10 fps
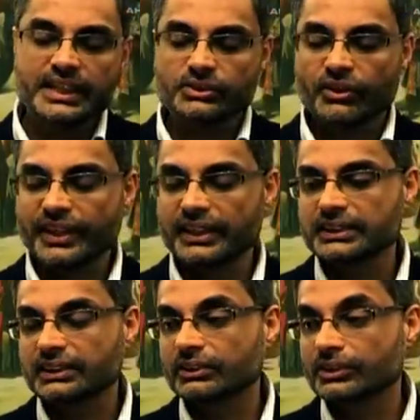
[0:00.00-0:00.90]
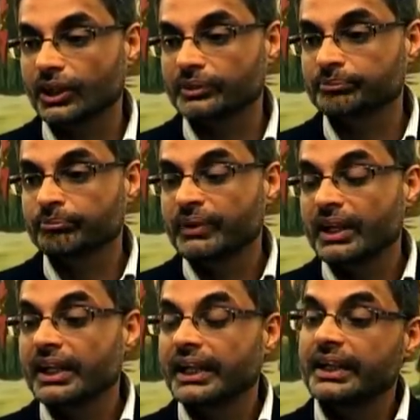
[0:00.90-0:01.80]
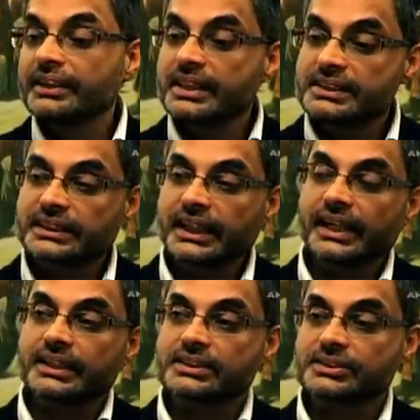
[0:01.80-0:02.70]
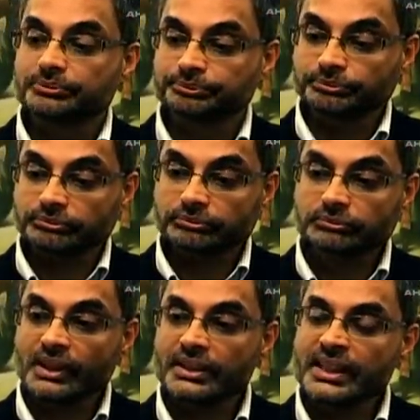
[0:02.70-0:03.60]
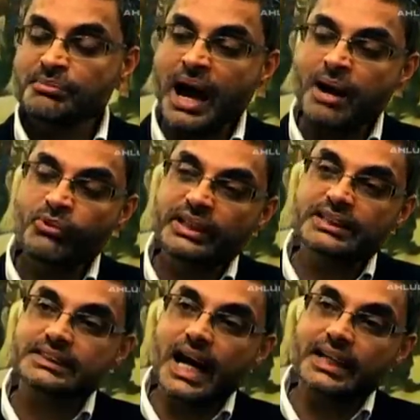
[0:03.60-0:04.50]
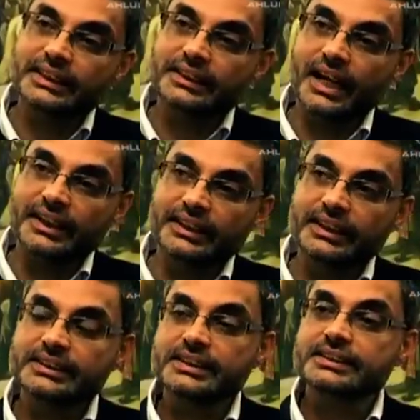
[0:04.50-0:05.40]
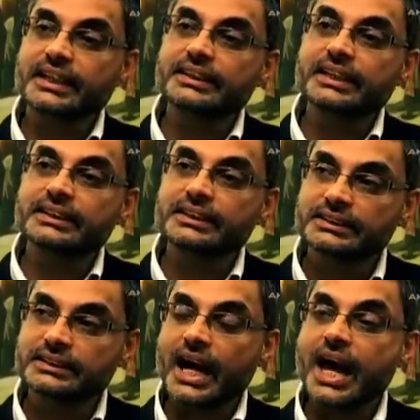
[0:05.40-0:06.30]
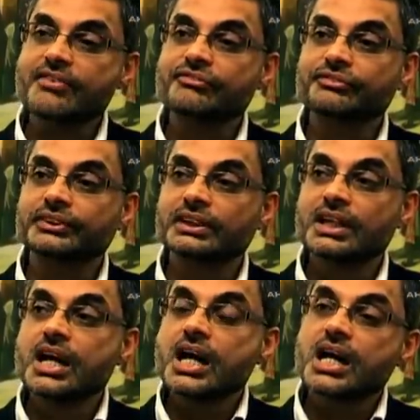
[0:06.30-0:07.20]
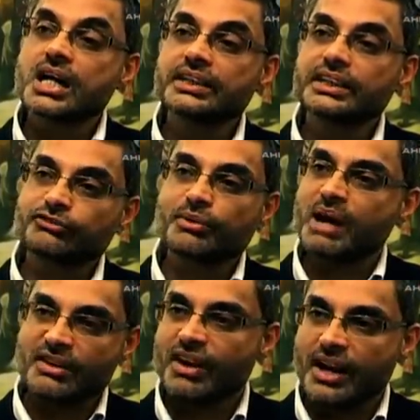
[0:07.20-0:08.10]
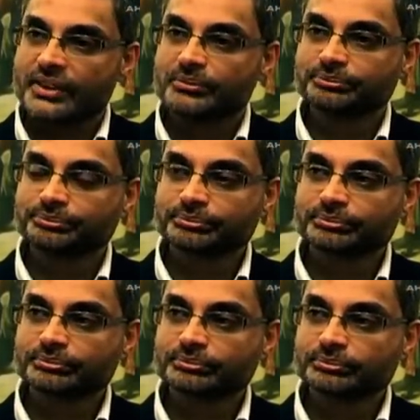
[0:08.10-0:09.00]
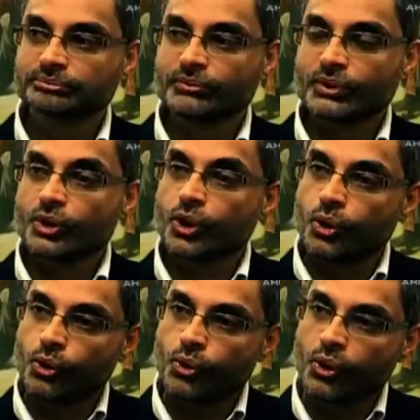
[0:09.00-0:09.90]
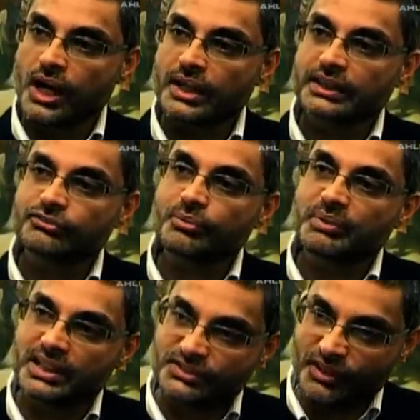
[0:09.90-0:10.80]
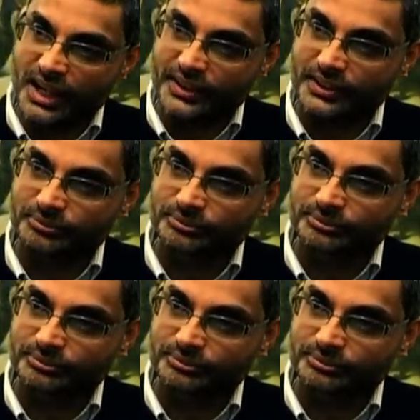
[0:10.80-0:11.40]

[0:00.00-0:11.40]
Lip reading: is authentic or not. In this case, the Imam, when he started the hadith, he said that I have heard it from my father, who heard it from his father,